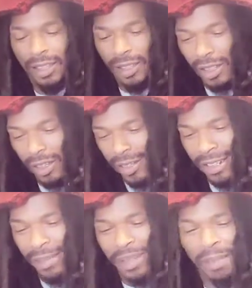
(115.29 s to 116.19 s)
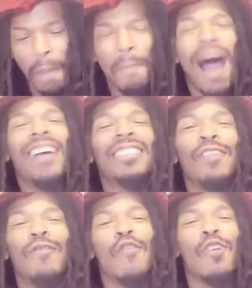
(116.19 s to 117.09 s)
So let me unbox
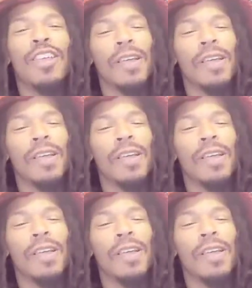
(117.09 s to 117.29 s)
it for